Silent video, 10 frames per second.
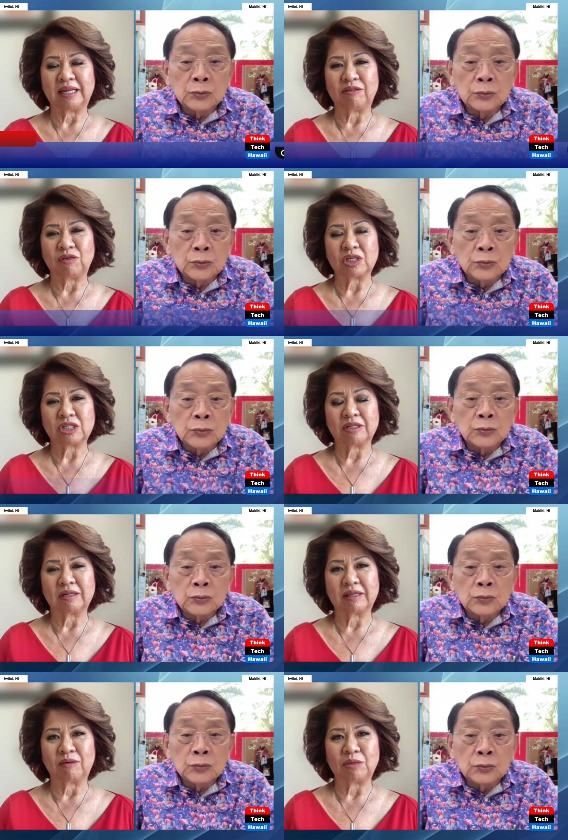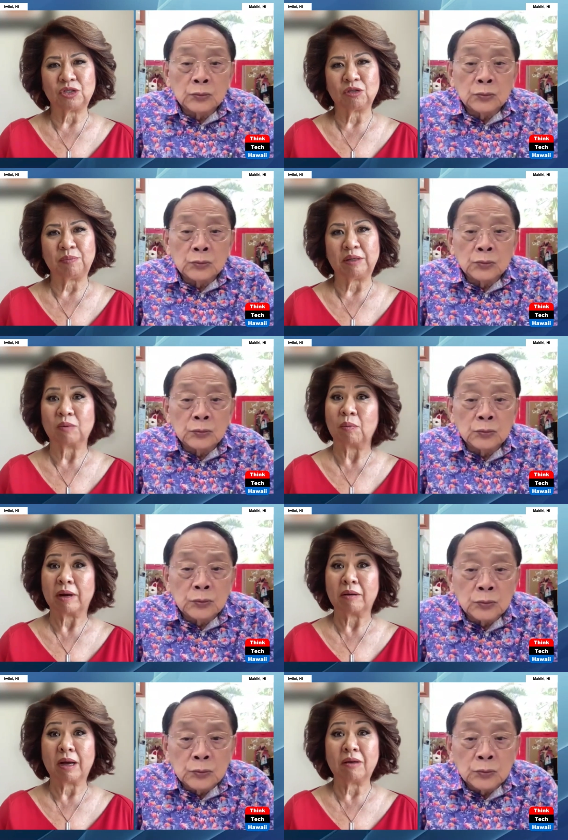Speaker 1: today, Victor, that we should be
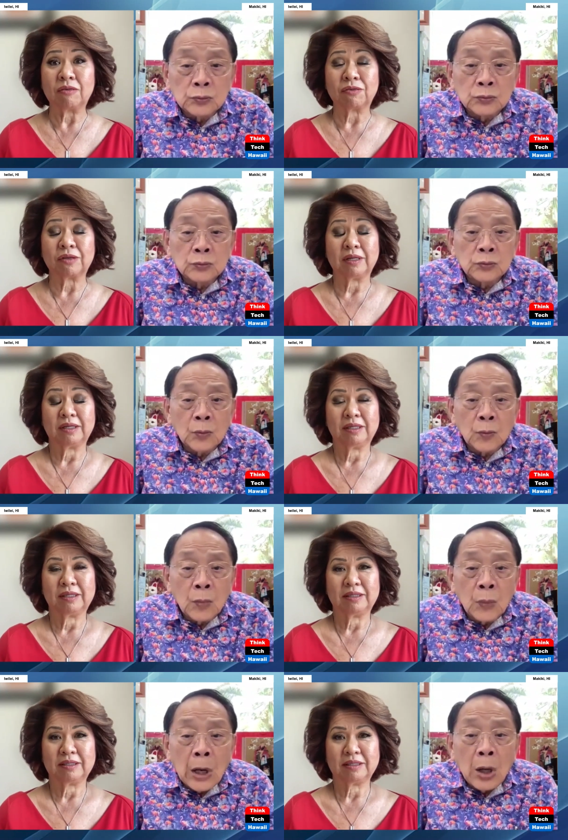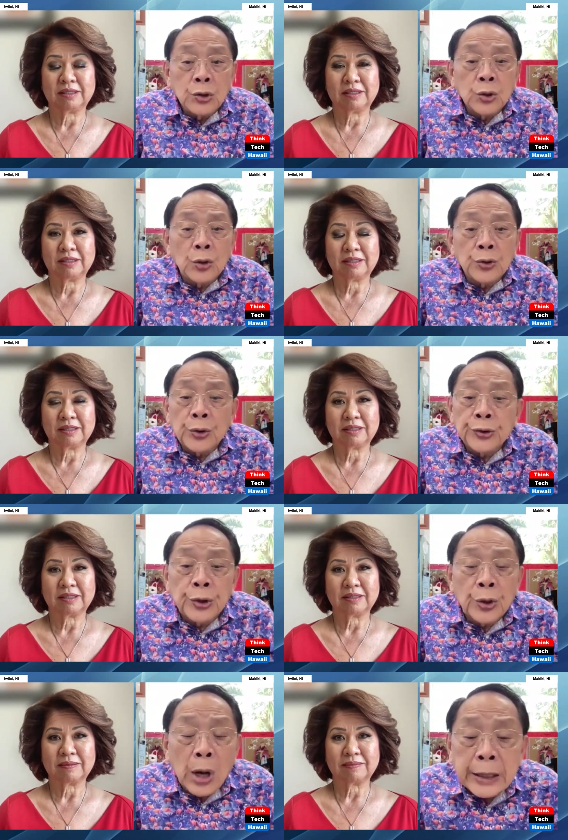aware of?
Speaker 2: You know, you,
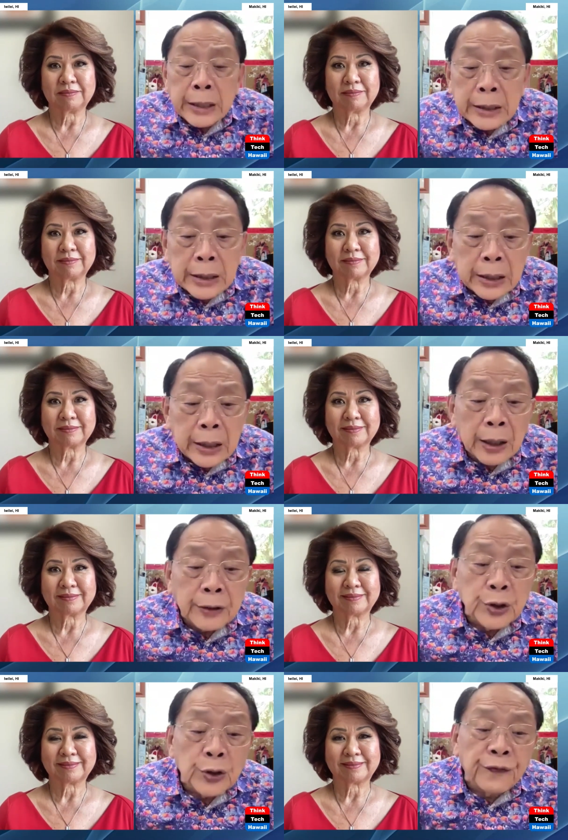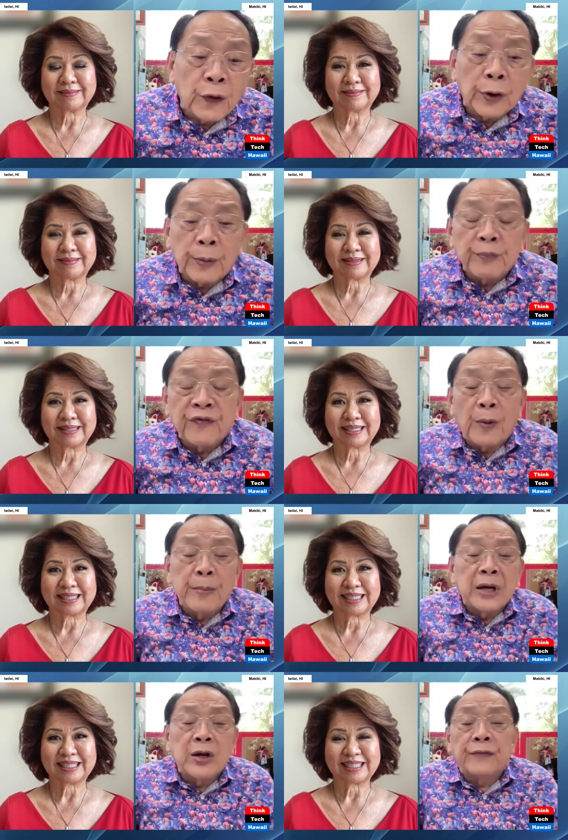you know, I, uh, you know, for for
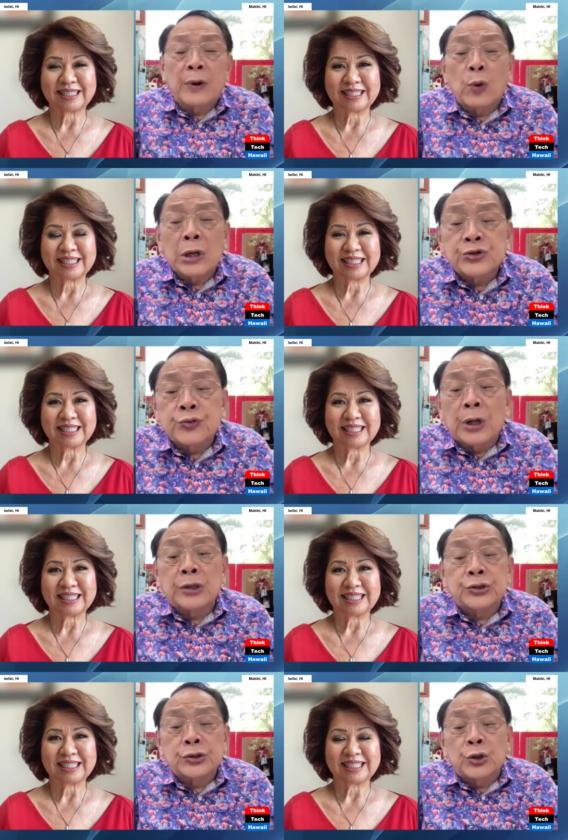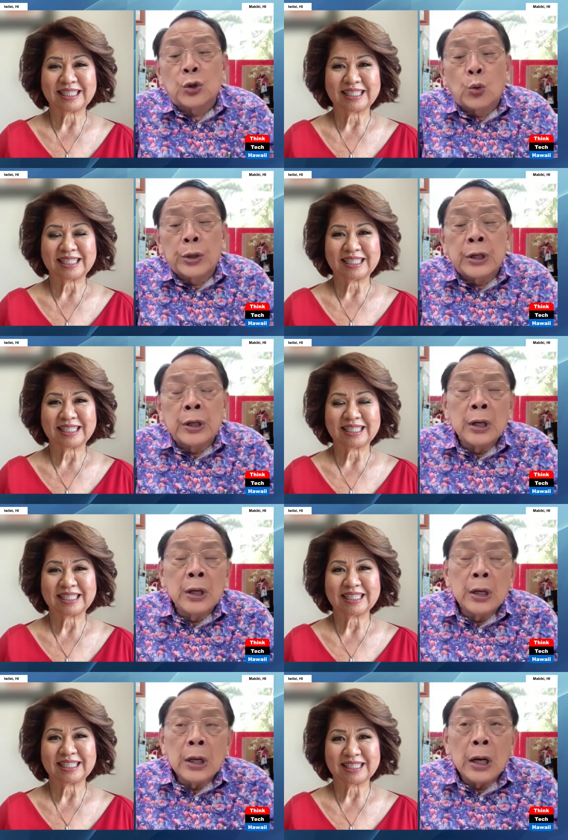many of the restaurants, you know, we,
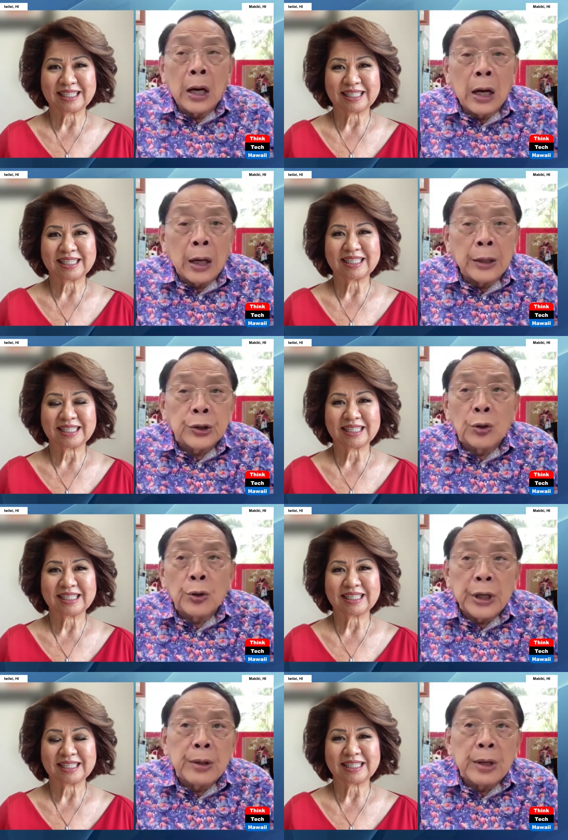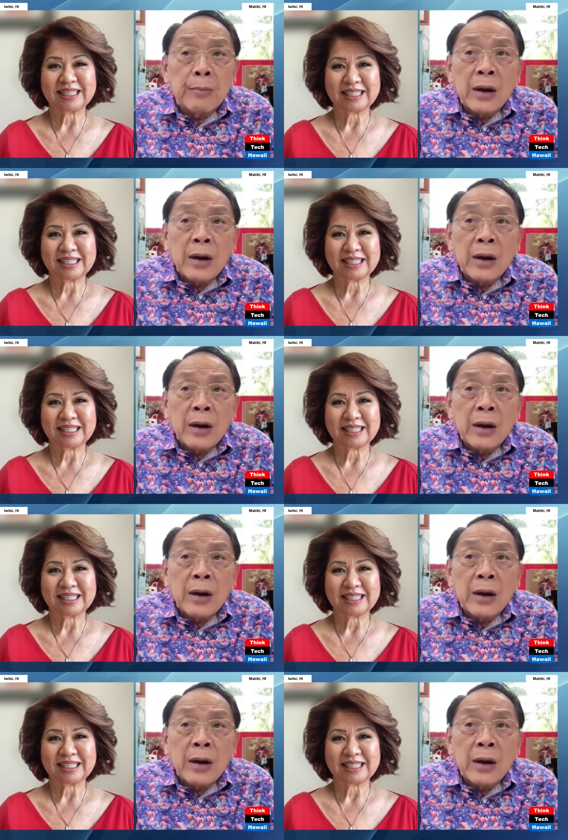uh, you know, in, in